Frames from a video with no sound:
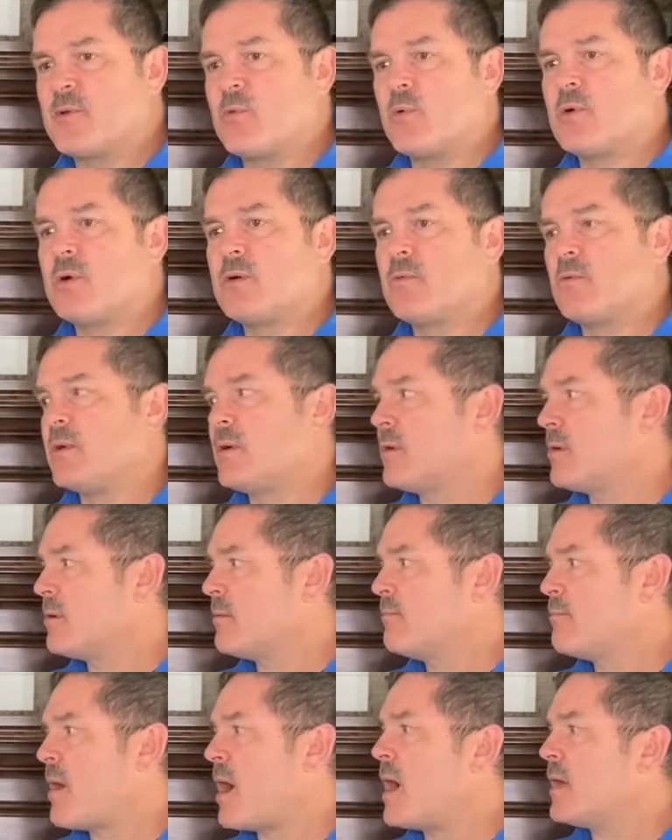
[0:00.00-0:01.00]
We're a
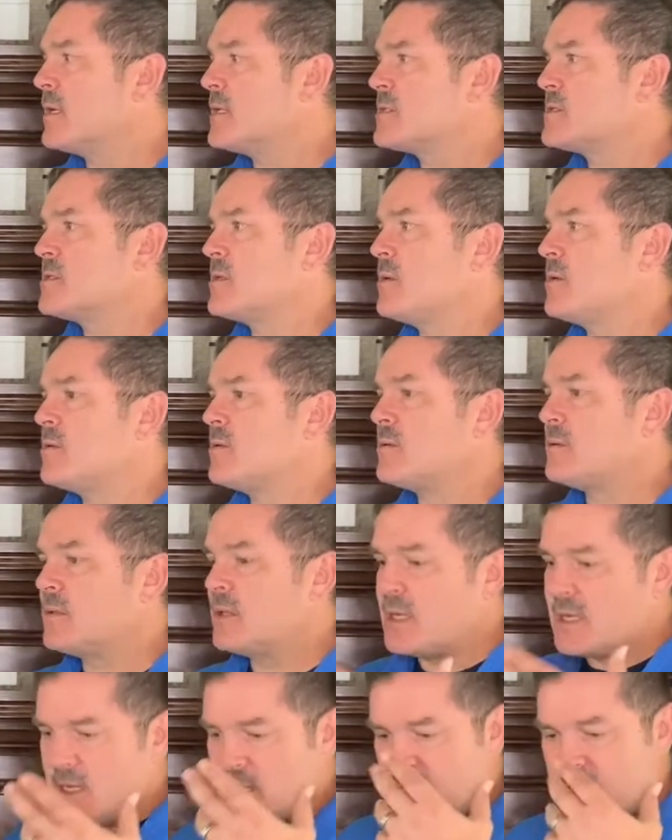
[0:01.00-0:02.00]
body, soul,
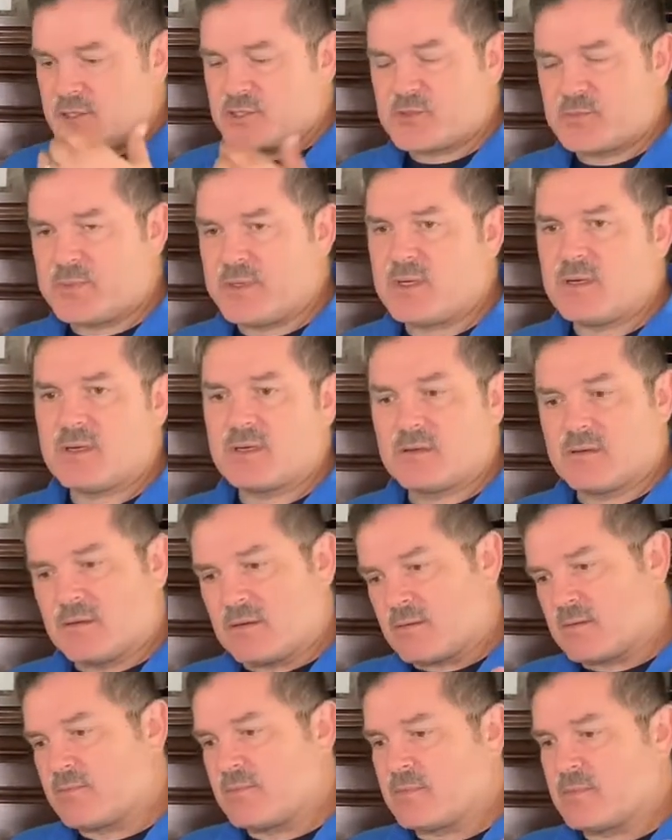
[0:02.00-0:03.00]
spirit,
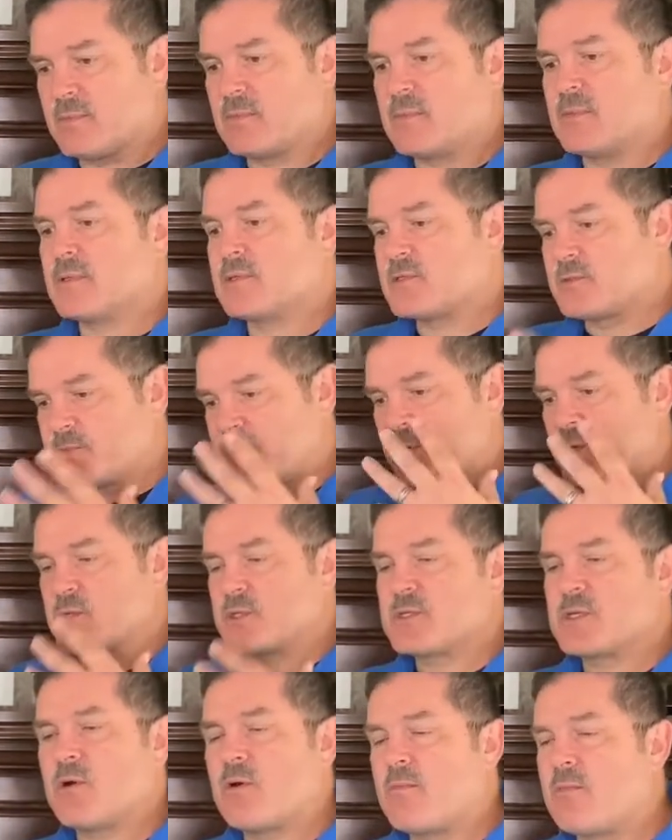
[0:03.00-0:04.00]
spirit,
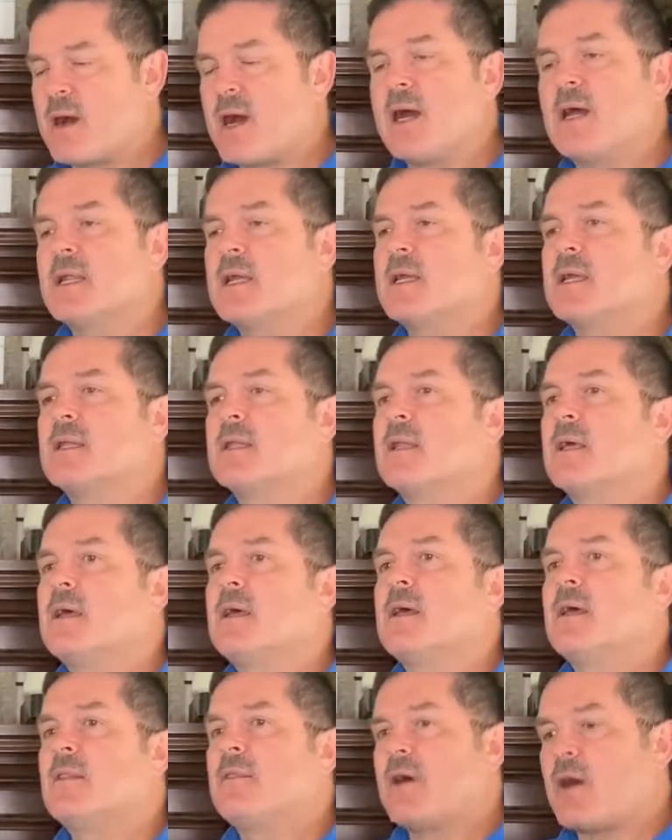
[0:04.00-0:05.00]
soul, and body, and
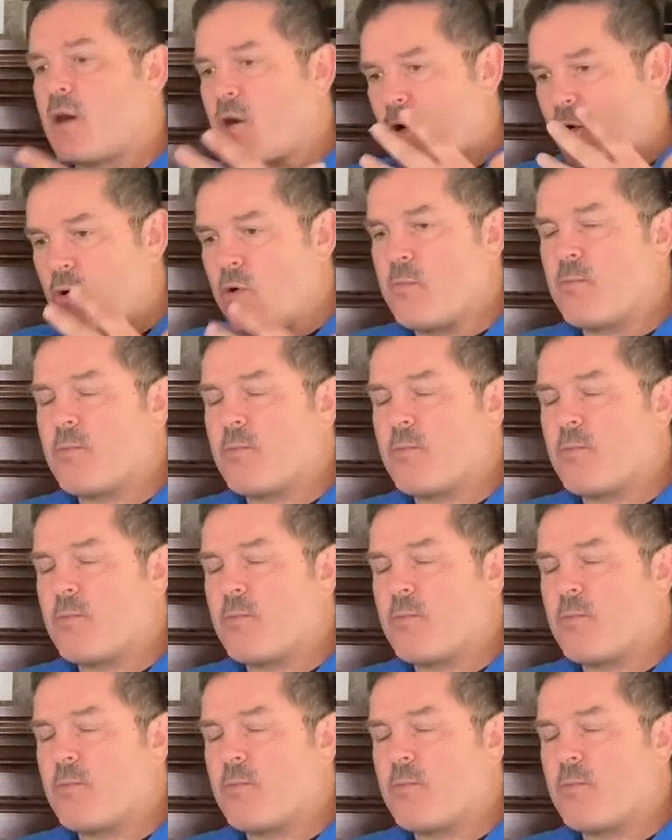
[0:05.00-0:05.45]
the whole